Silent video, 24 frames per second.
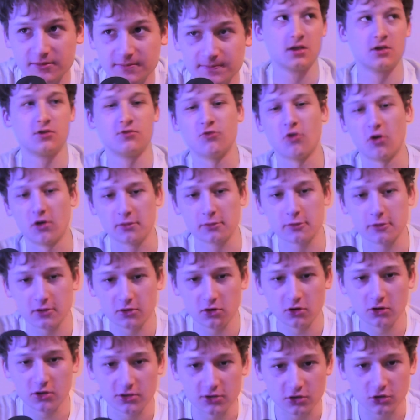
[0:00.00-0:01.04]
Right, so look
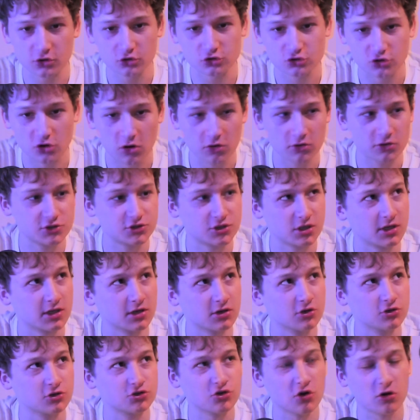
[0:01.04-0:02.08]
at the controllers here.
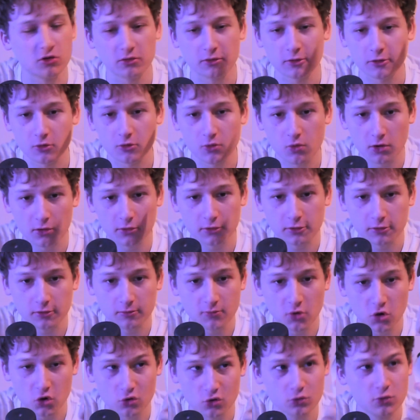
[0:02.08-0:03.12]
Controllers quite
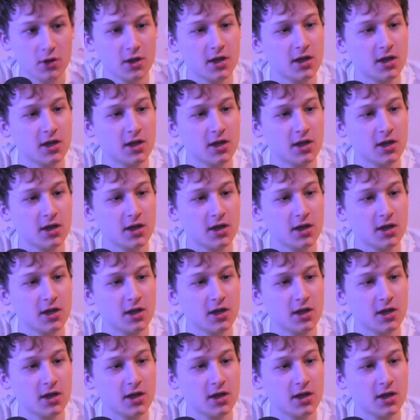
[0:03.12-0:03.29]
small,